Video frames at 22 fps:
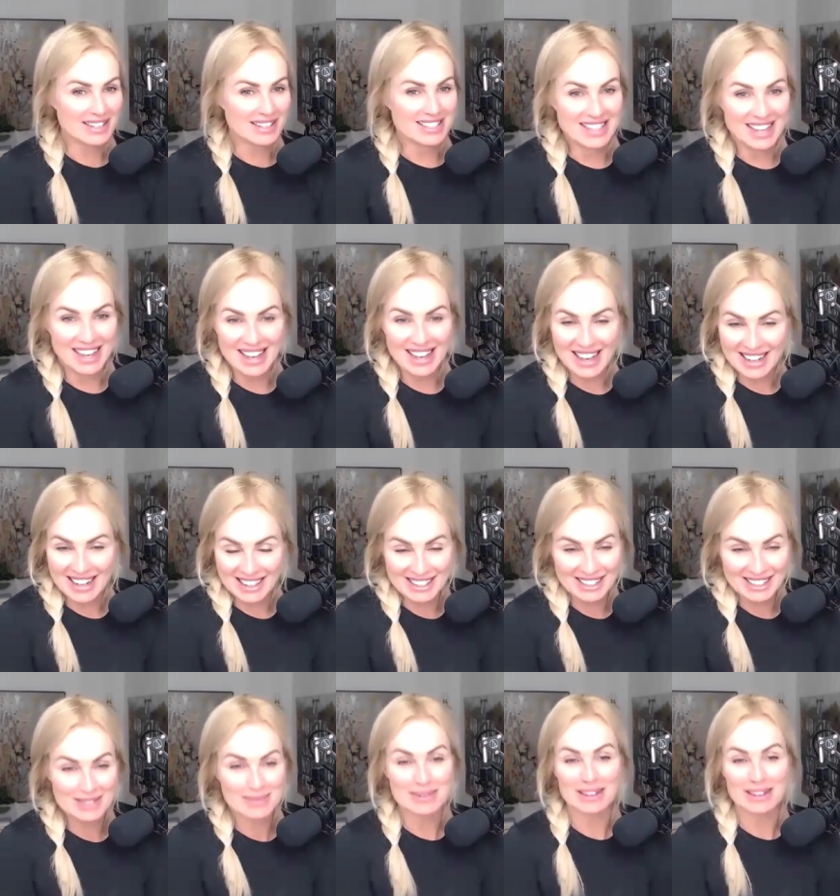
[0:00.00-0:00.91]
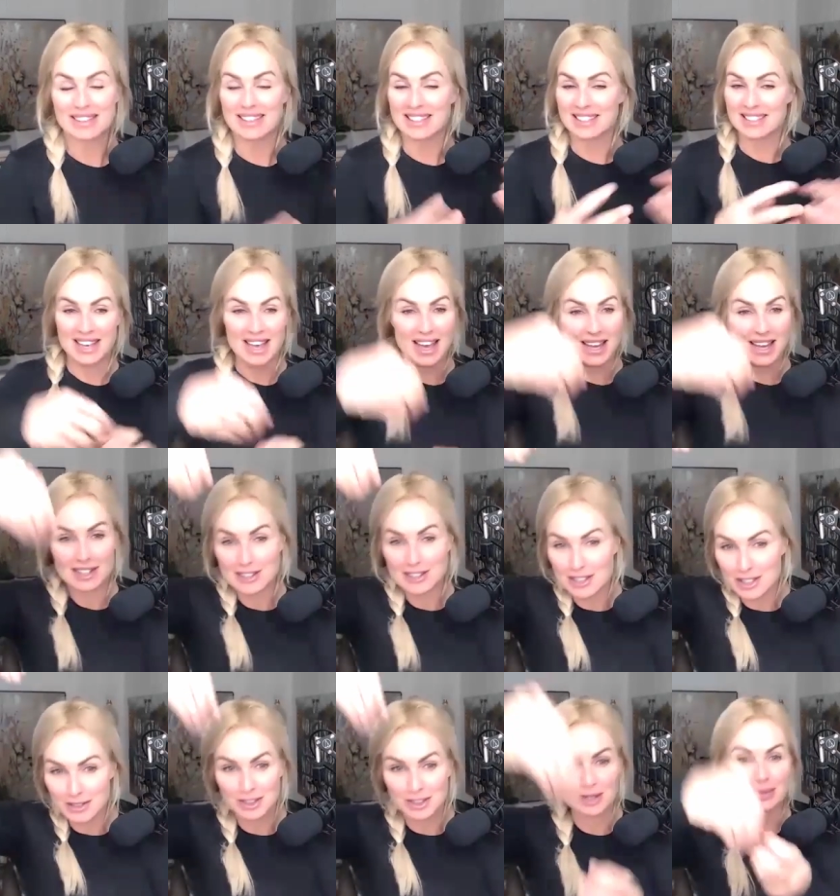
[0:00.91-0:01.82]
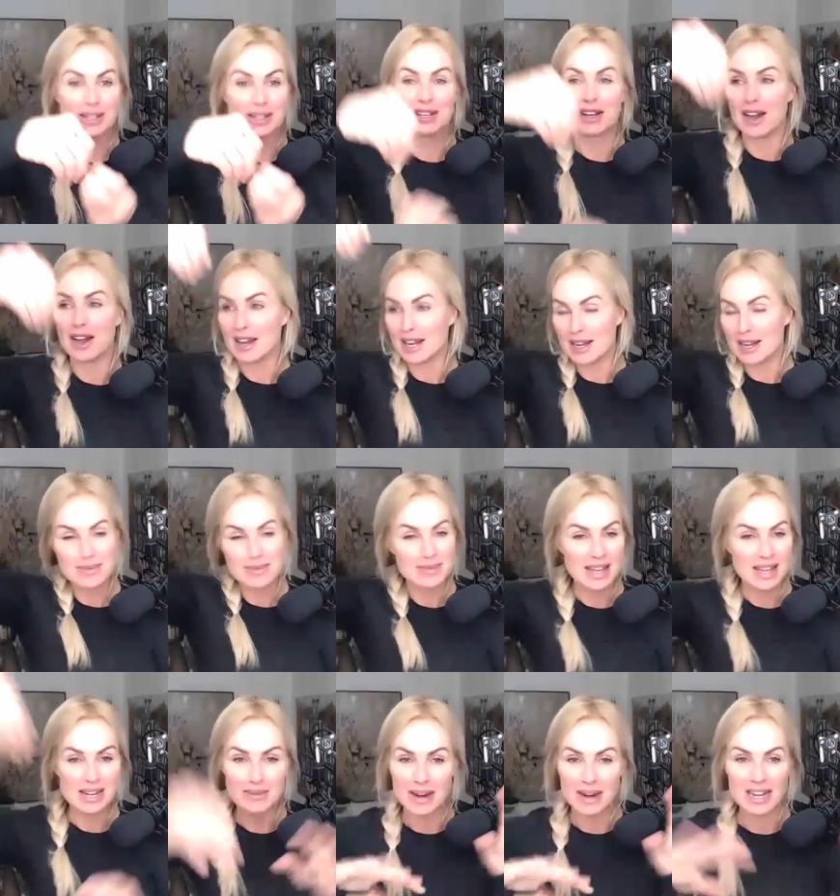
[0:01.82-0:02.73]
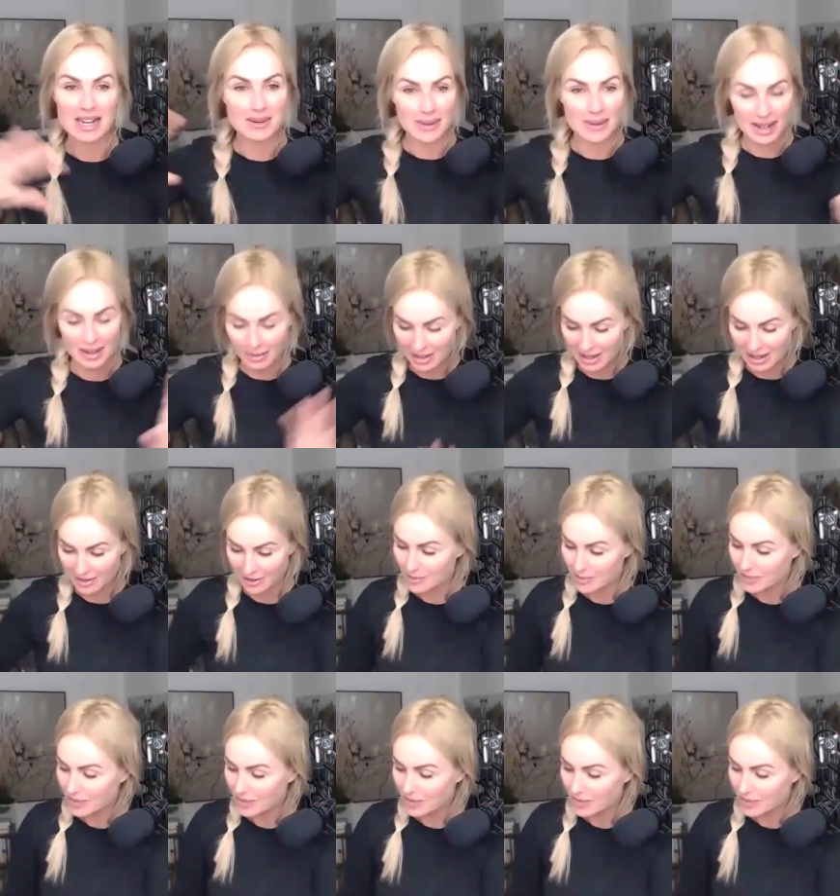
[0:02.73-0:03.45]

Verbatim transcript: sciatica, but the sciatic nerve could be caught up anyway, anyway, whatever.